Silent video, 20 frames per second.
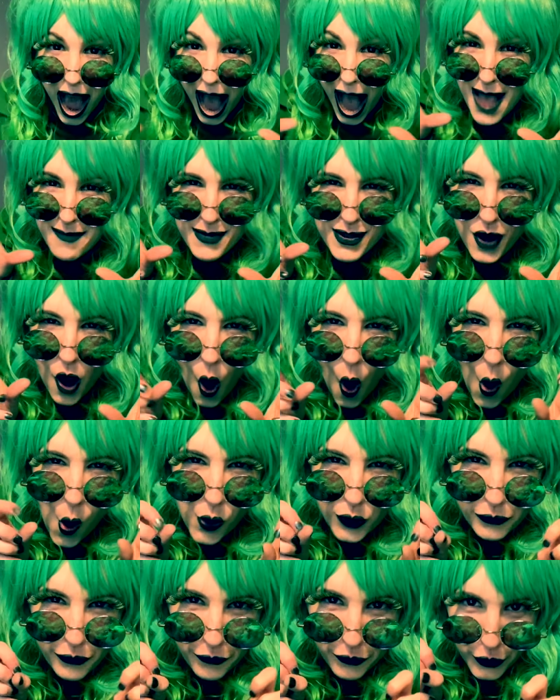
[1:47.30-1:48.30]
I'm an
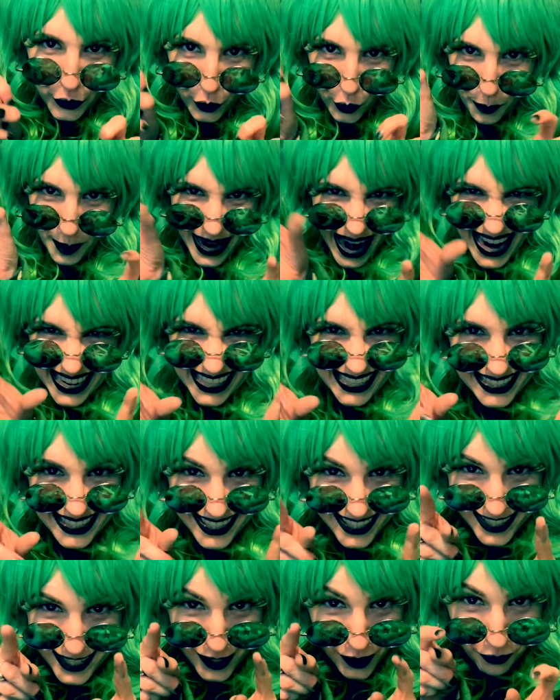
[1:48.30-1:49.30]
old flu, but I can
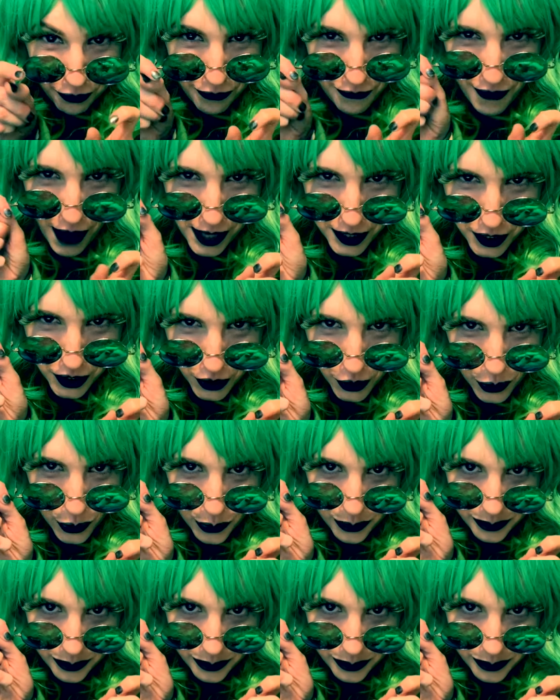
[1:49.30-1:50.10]
still fuck you.